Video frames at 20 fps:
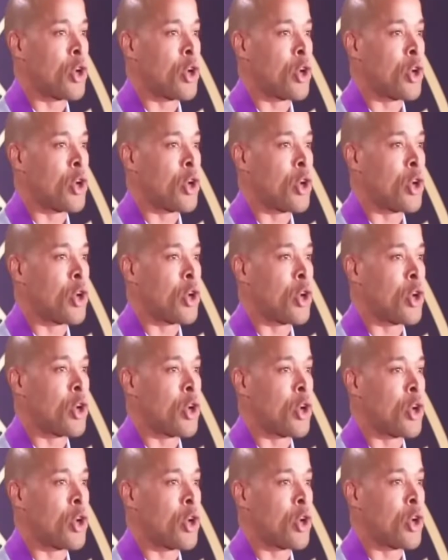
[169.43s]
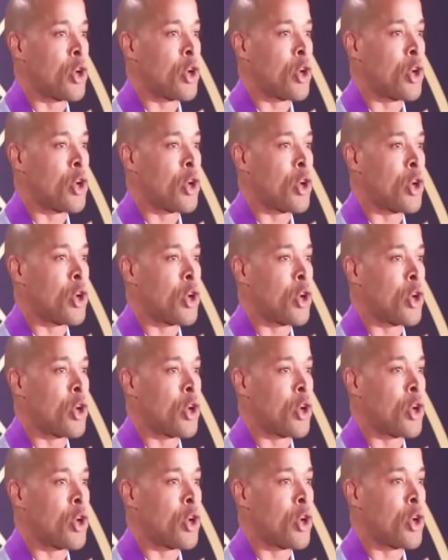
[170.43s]

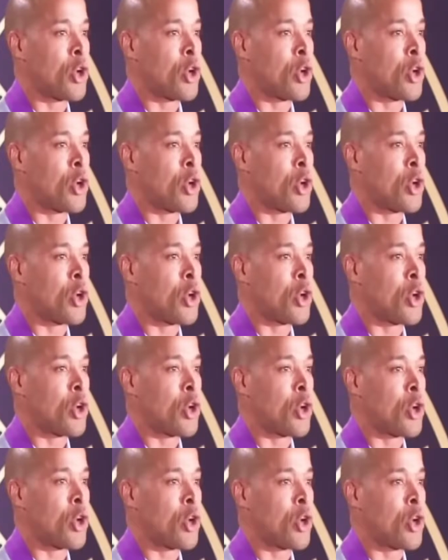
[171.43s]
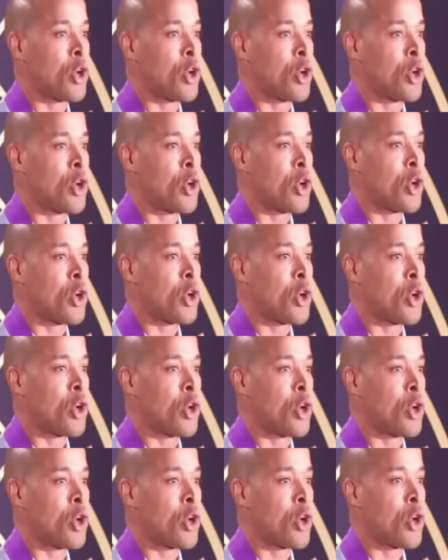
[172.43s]

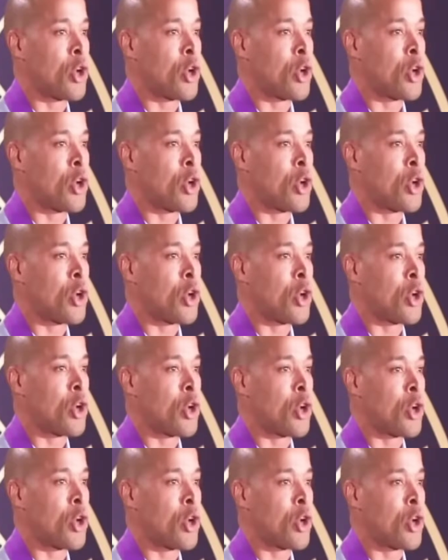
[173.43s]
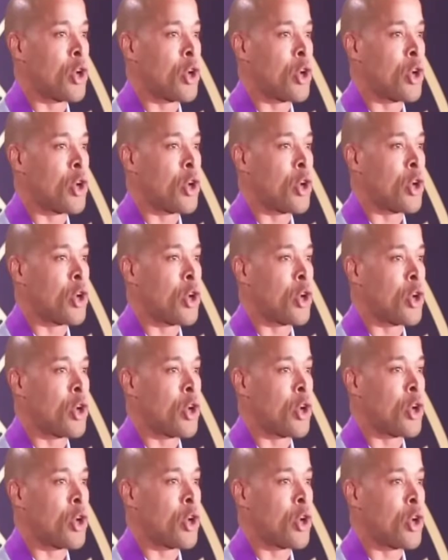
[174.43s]

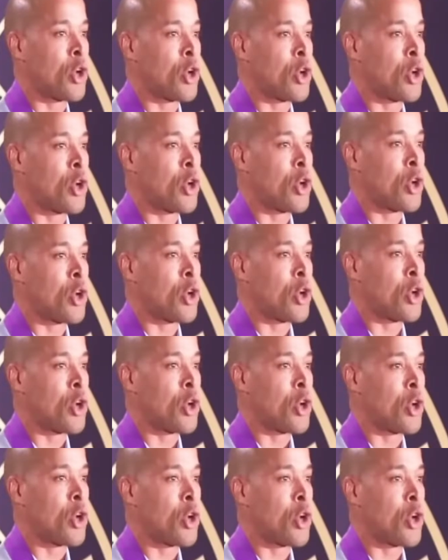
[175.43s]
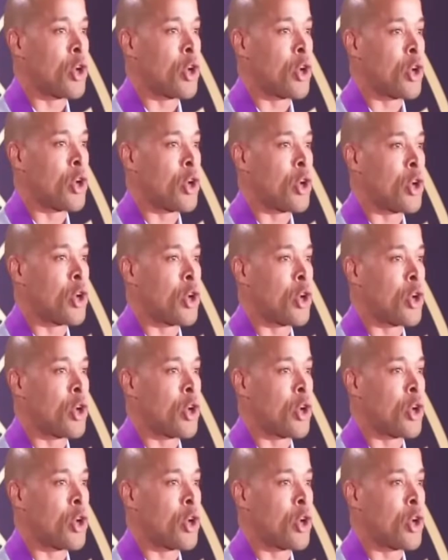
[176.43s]
(silent)